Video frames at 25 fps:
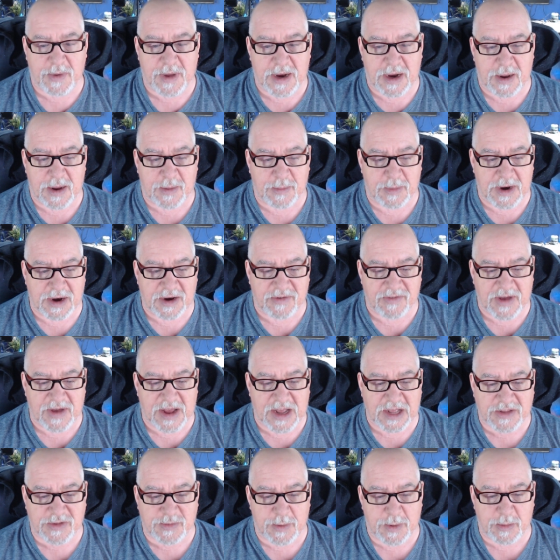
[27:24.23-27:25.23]
and I'm an
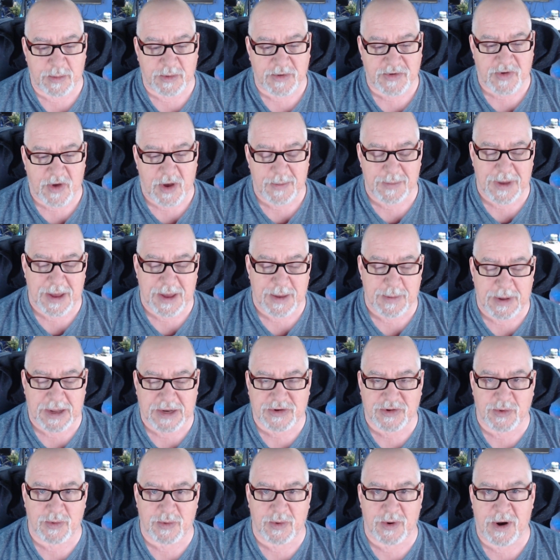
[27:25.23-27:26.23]
advanced member. So I pay
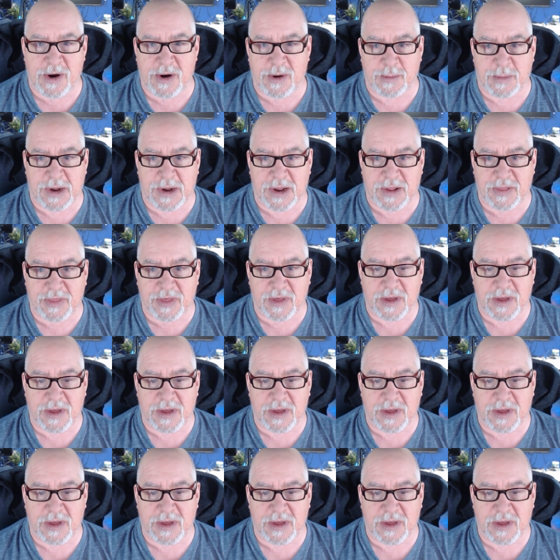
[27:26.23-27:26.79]
about 200 a month